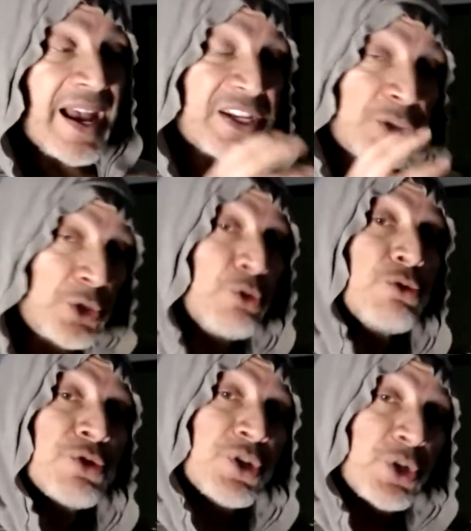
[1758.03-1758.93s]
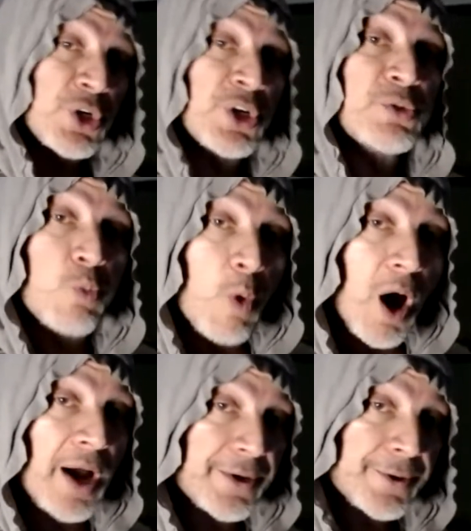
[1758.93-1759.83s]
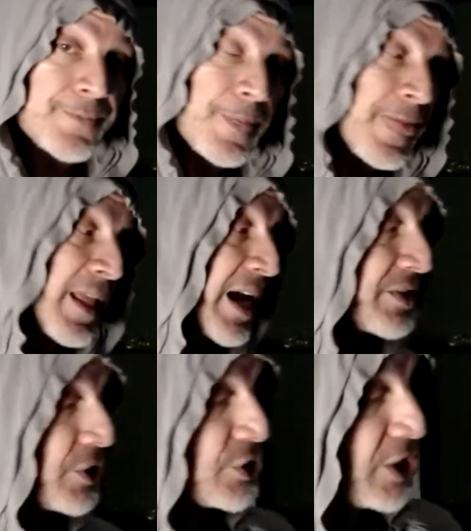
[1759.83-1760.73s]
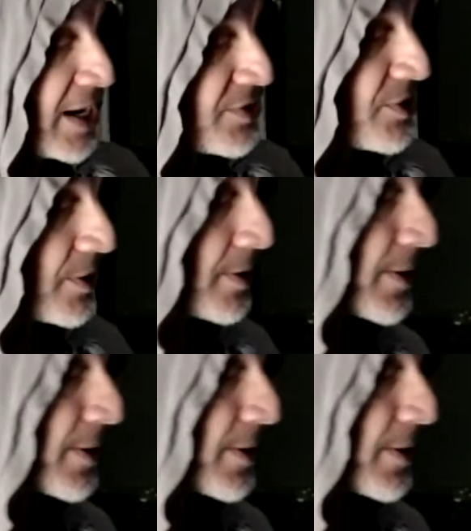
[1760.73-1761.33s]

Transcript: And use good water. I suggest,